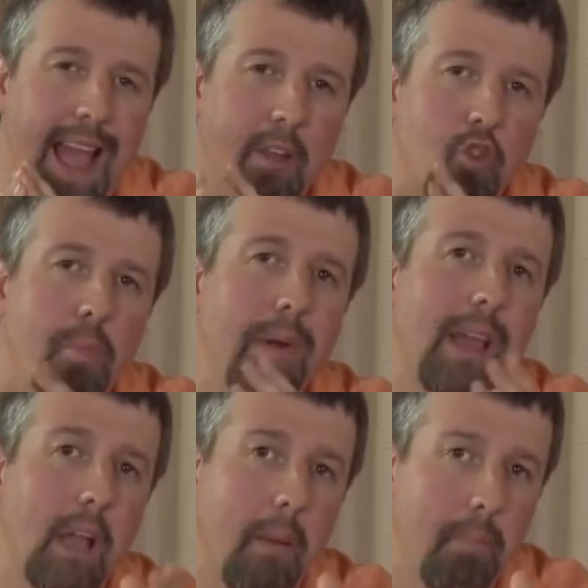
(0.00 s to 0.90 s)
is as you
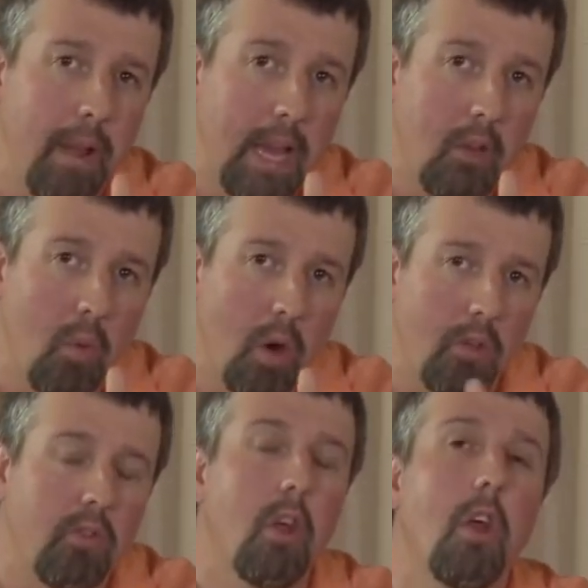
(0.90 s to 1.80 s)
bring a complaint to
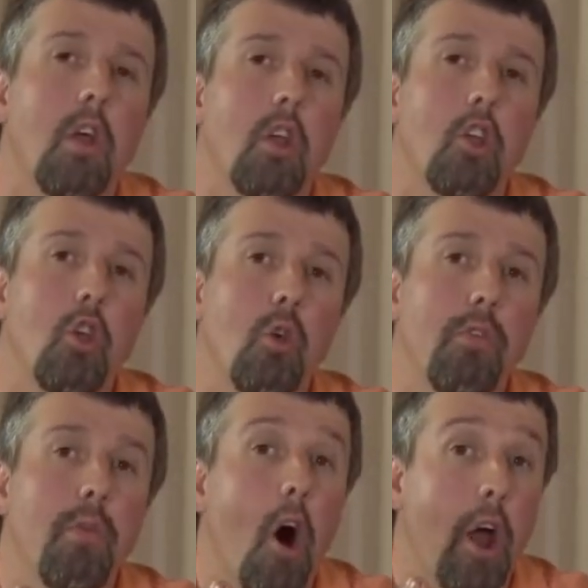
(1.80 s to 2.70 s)
us,
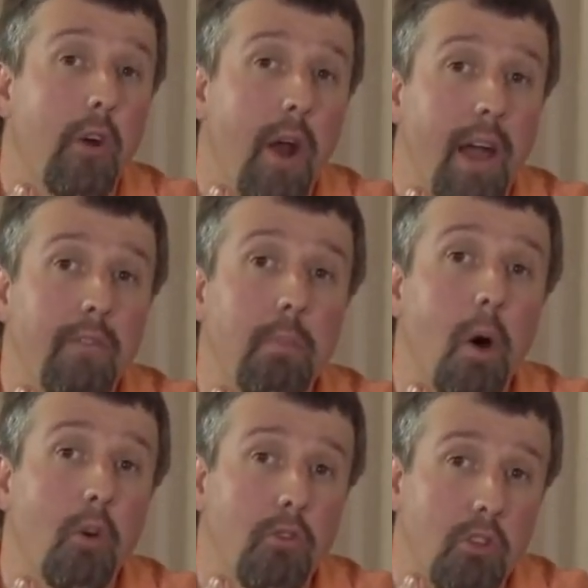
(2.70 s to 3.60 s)
you've autographed the
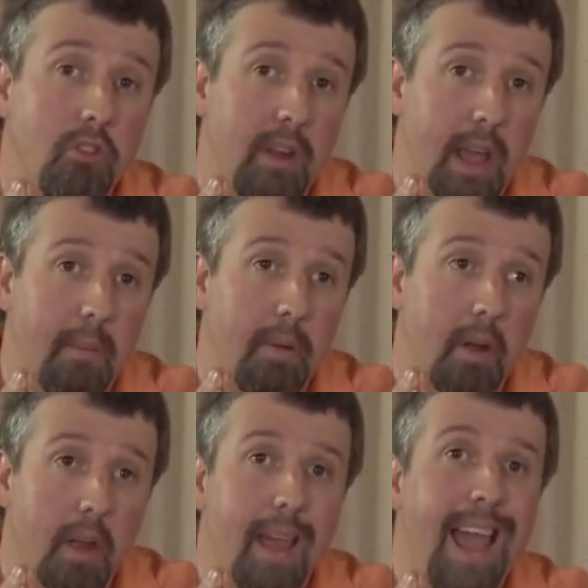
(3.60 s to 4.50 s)
postage stamp.
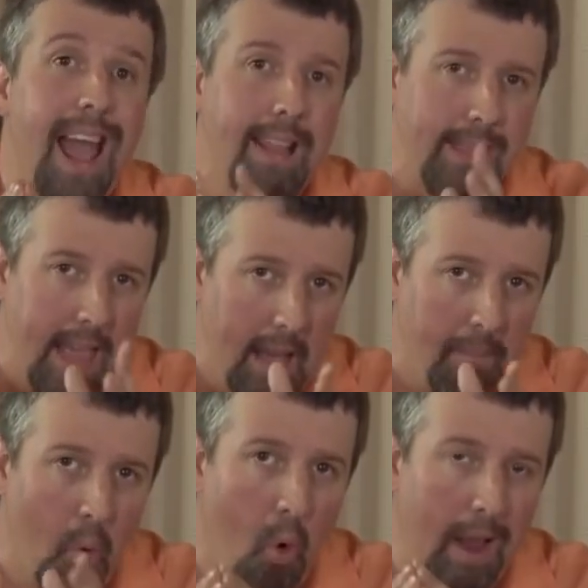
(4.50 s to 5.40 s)
At
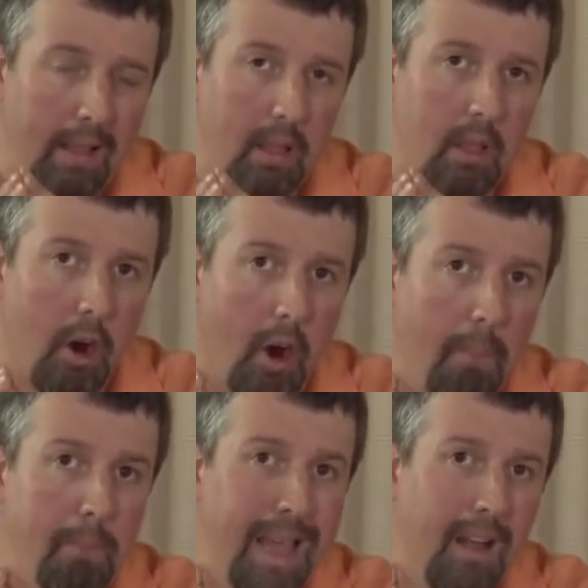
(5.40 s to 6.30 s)
that point, there
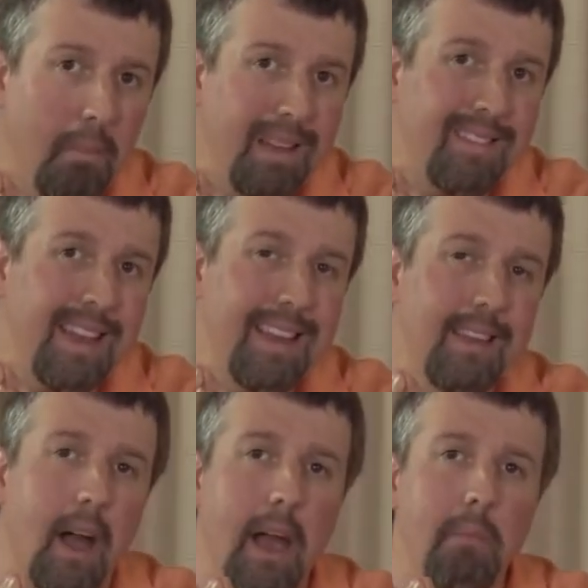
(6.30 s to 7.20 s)
are bailments
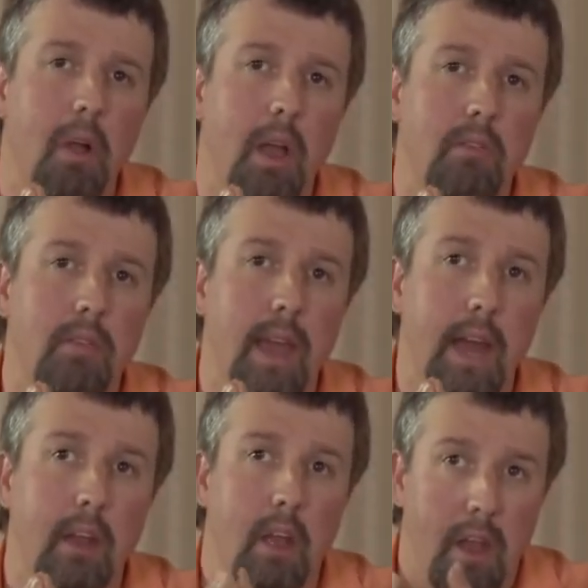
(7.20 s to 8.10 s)
and timelines
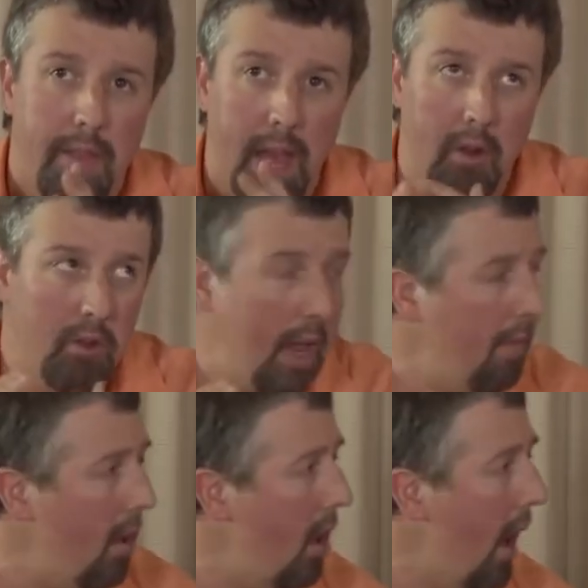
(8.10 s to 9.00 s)
that, that
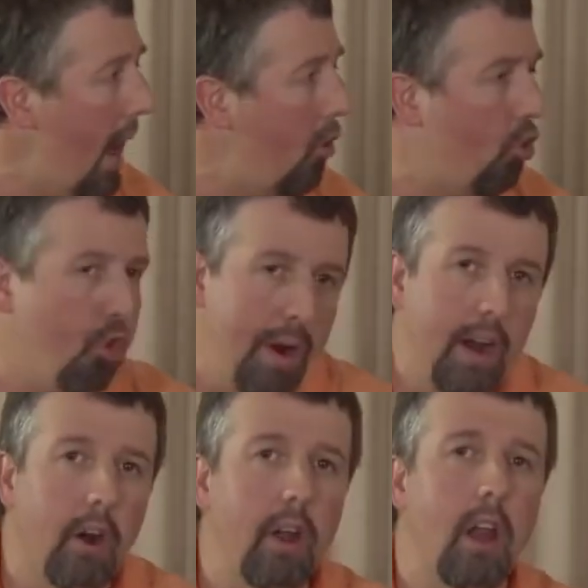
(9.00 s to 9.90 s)
David and I
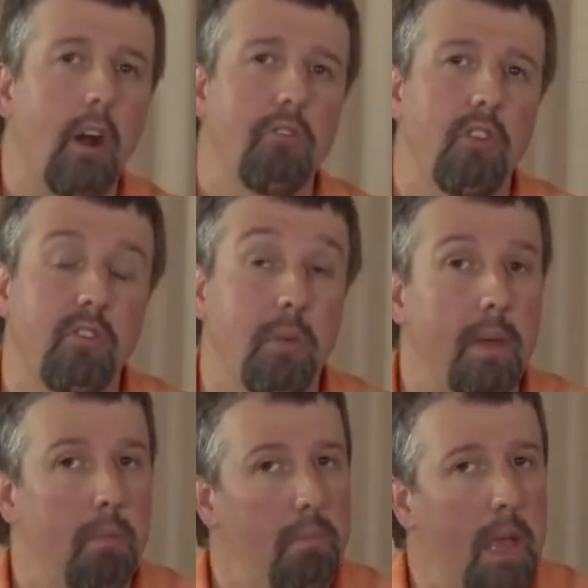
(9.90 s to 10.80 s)
trigger in our
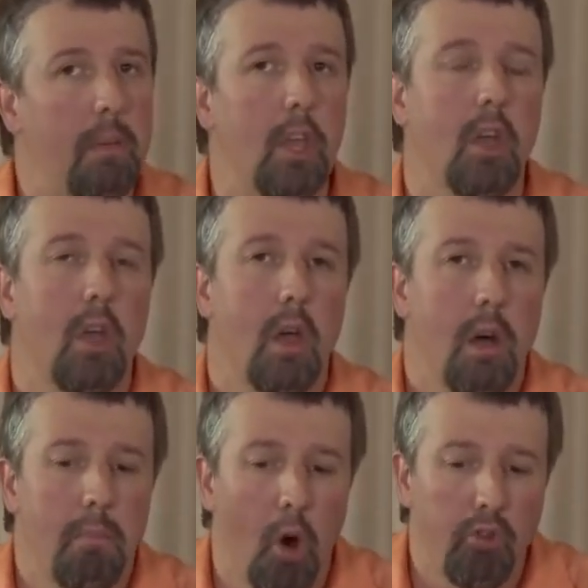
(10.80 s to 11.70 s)
system that maybe
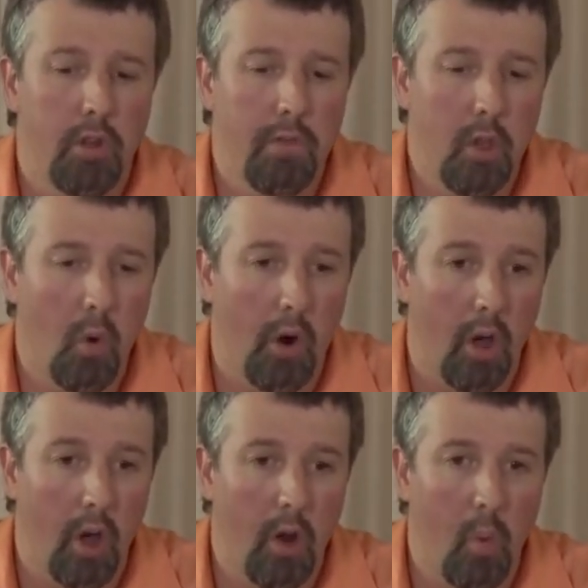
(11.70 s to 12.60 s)
most of you
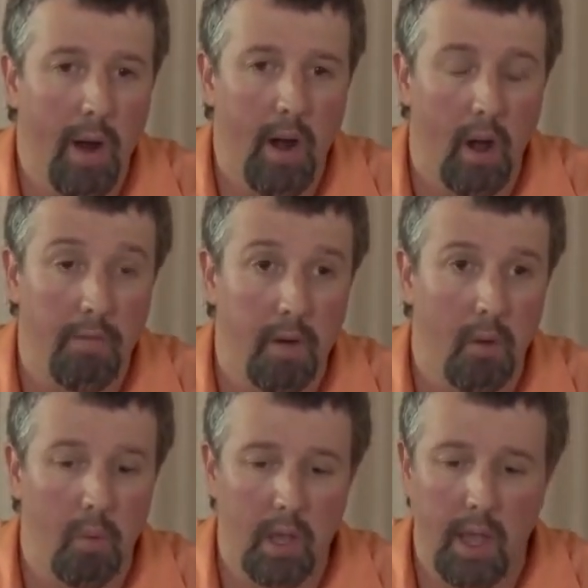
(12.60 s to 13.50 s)
are unaware of.
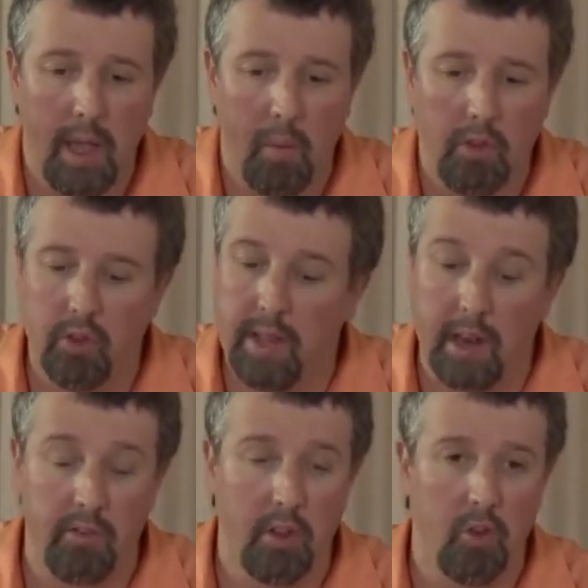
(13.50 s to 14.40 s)
Uh, we, we just
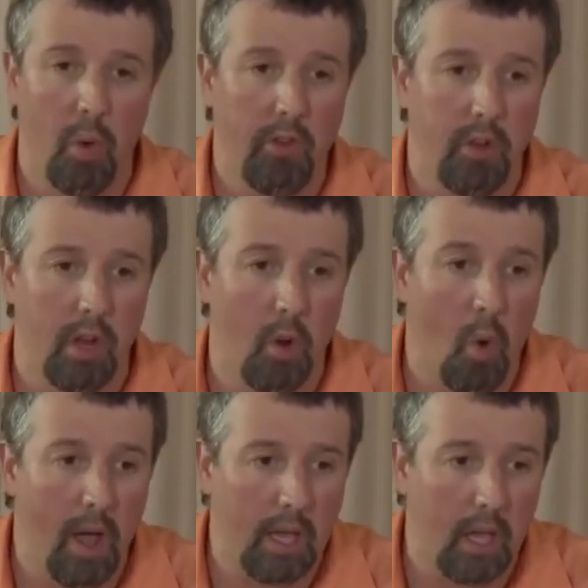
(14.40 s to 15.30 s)
had a situation in
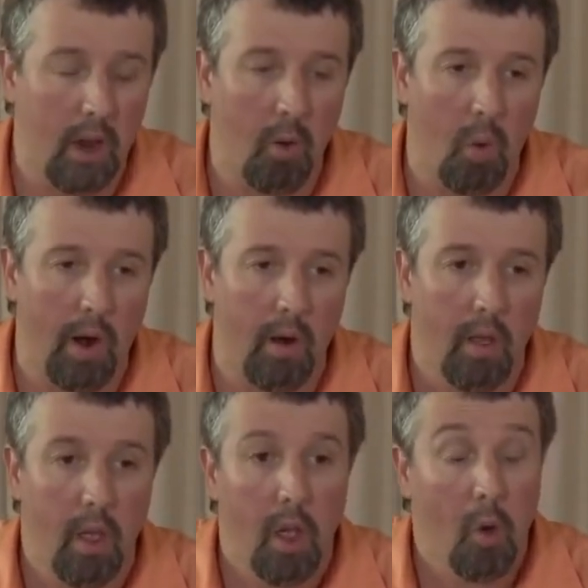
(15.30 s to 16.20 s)
Hawaii here where
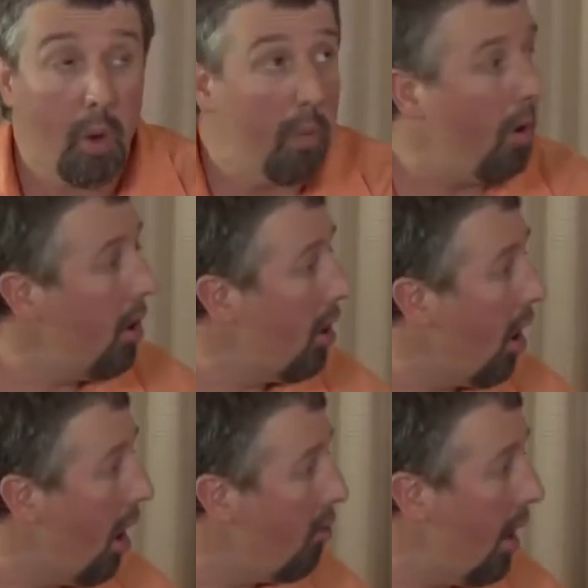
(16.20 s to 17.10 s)
we were under
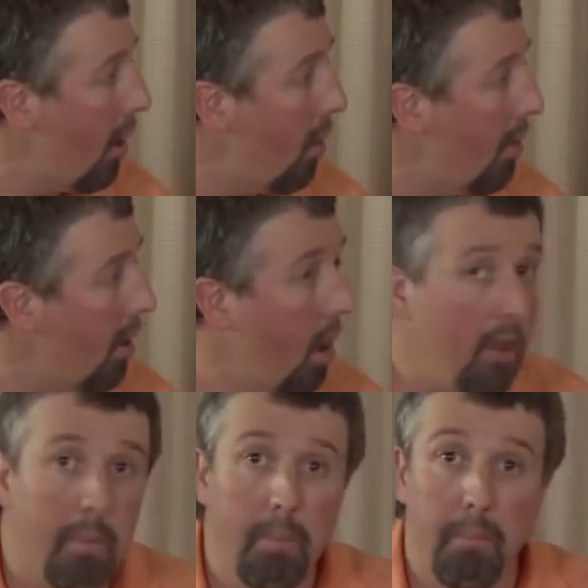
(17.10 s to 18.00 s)
contract with
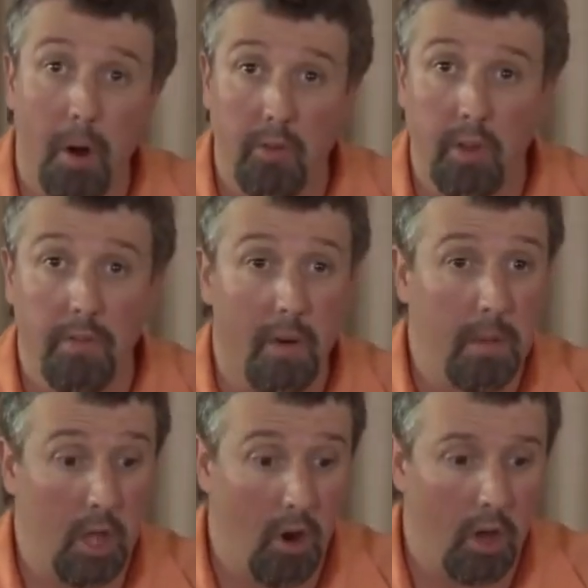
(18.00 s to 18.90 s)
another person
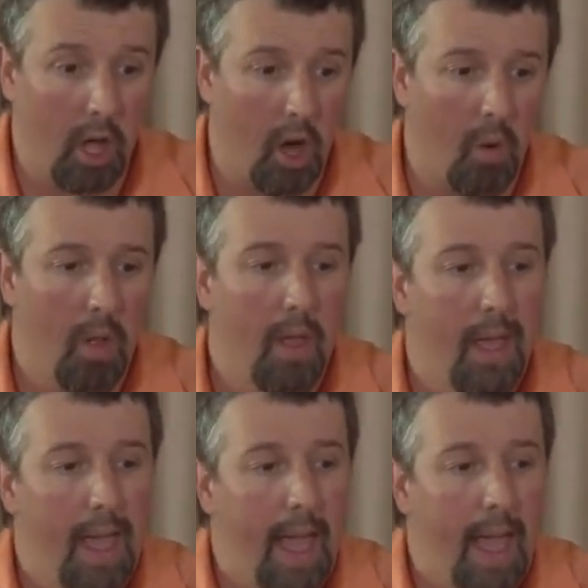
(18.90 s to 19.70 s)
from a year ago,